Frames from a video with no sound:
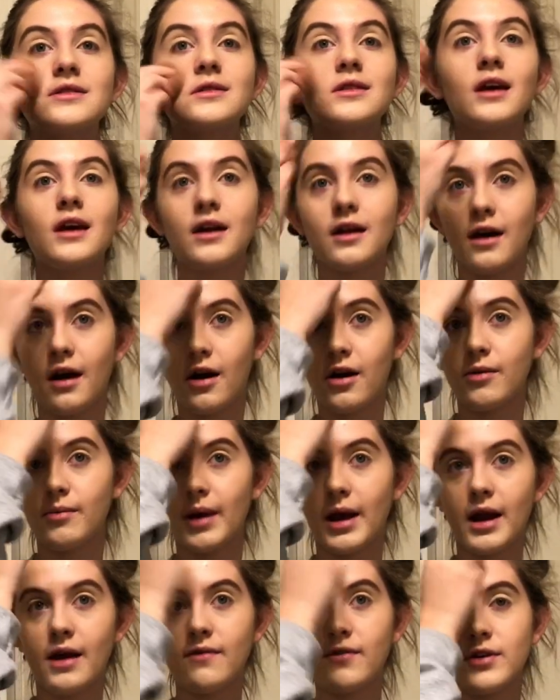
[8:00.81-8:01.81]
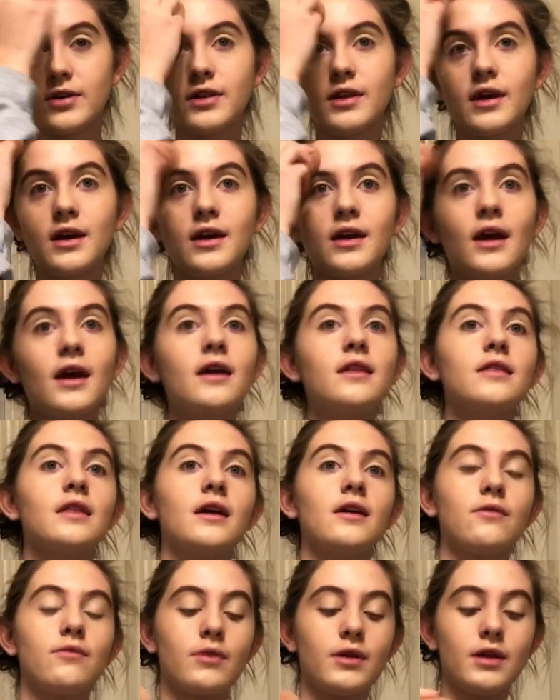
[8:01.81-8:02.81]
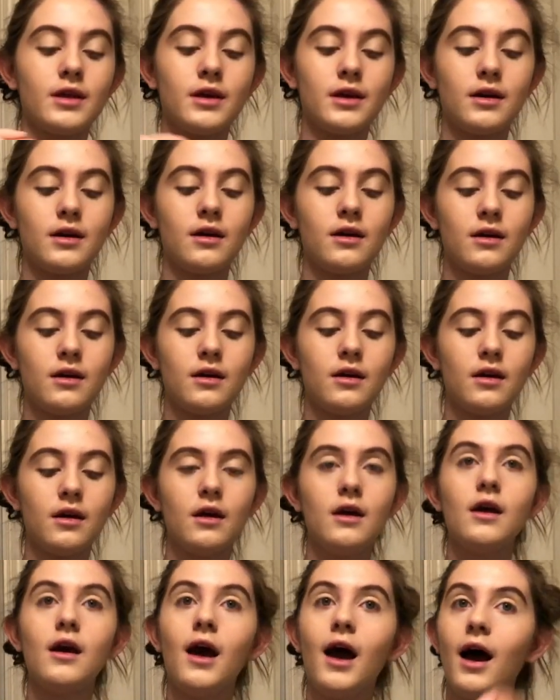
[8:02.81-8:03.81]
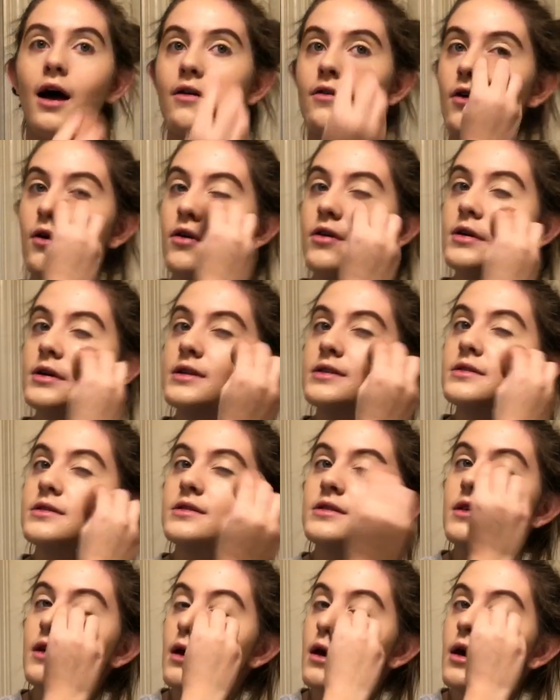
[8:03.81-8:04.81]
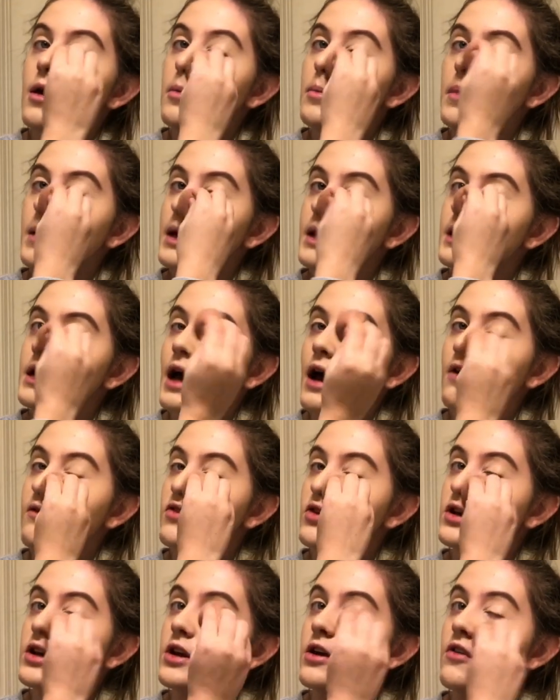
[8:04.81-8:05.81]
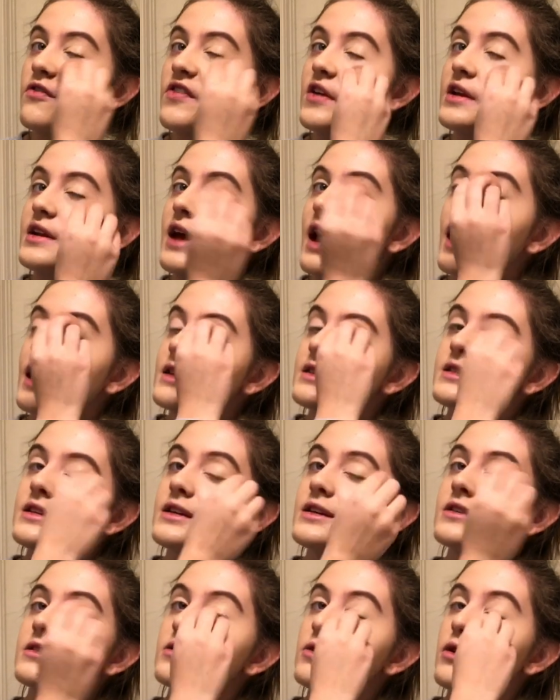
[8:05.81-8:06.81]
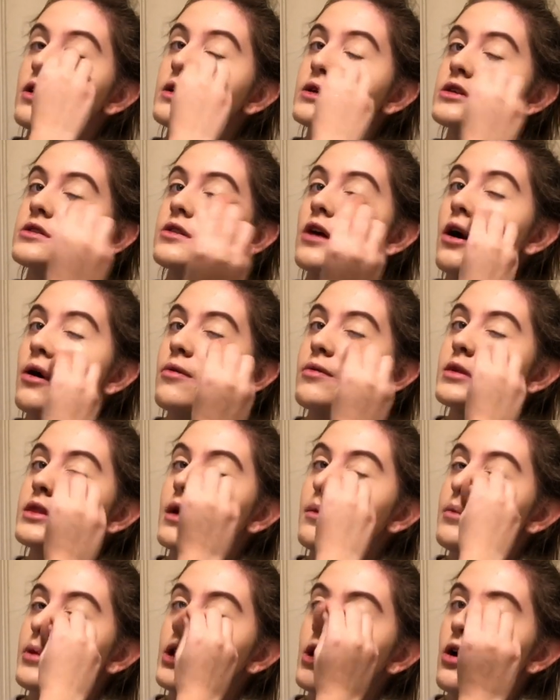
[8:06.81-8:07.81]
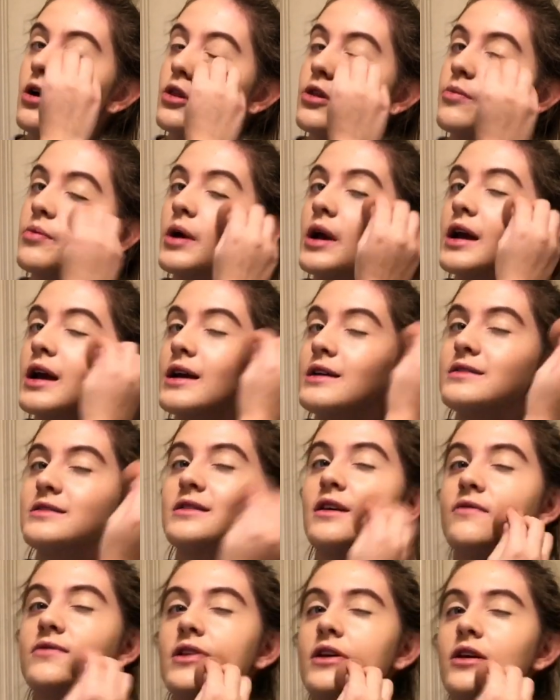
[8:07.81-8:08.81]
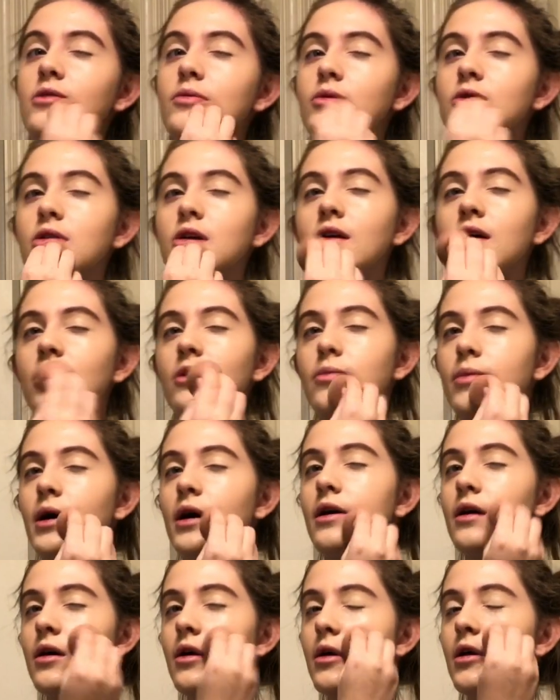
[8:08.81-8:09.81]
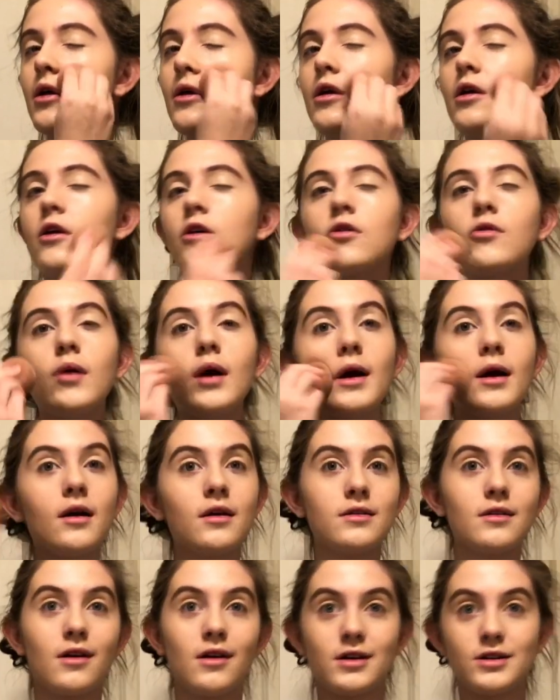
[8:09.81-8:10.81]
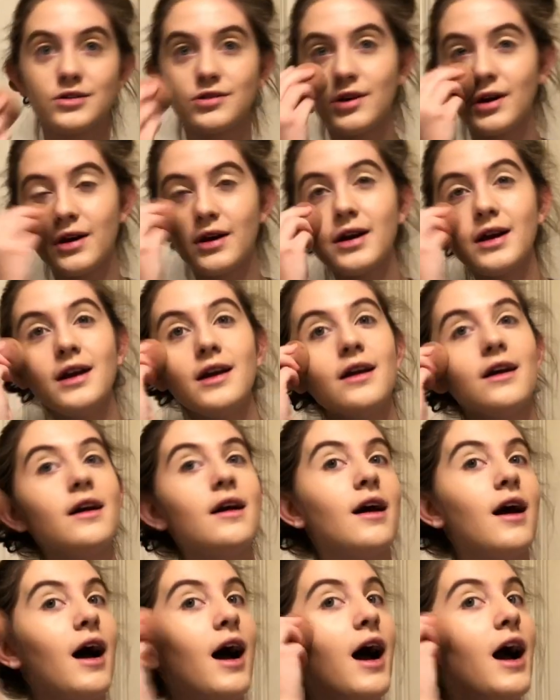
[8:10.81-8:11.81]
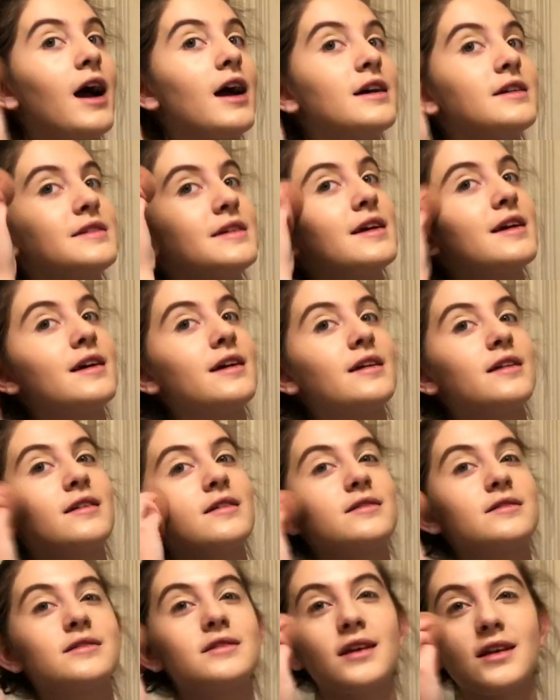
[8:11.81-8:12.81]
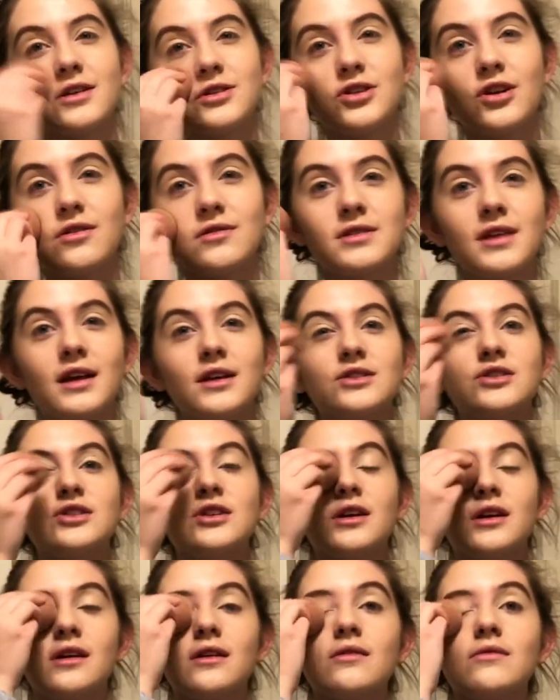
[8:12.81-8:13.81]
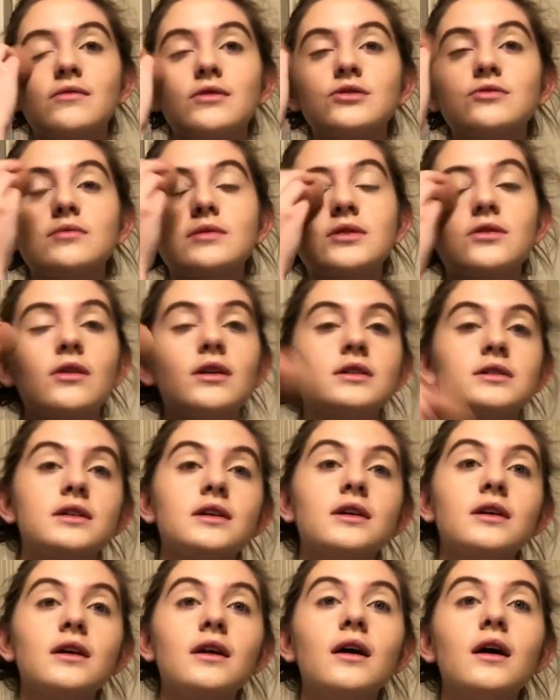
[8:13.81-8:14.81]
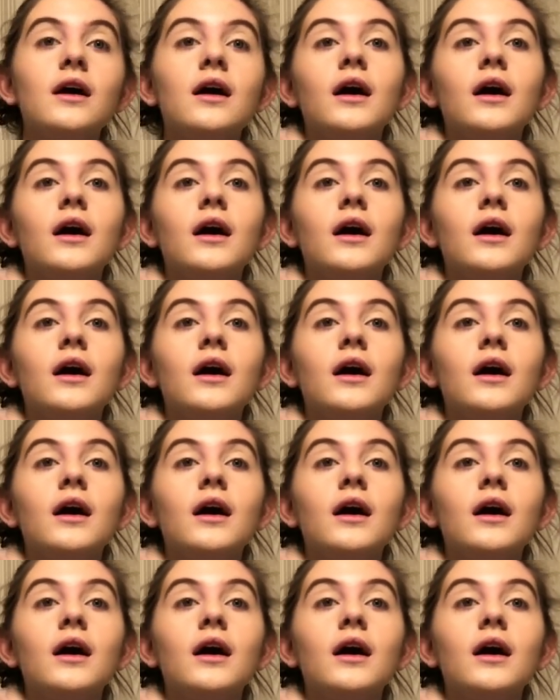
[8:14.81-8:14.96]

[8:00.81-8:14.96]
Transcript: they are my everything, and they really have always made every year fantastic. So I just thought with them being on the break, I just have a terrible year, but quite on the contrary. I did 6 shows last year, which was crazy,